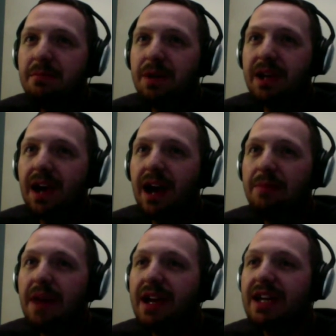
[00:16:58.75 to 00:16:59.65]
but I'm
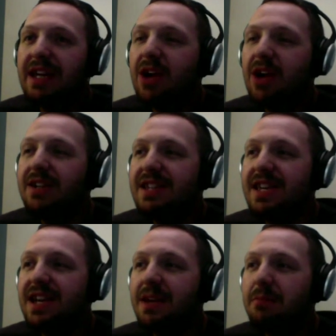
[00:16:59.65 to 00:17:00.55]
not going to guarantee
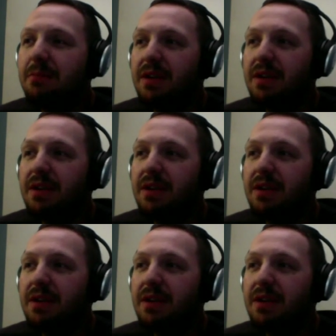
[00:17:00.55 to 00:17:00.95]
him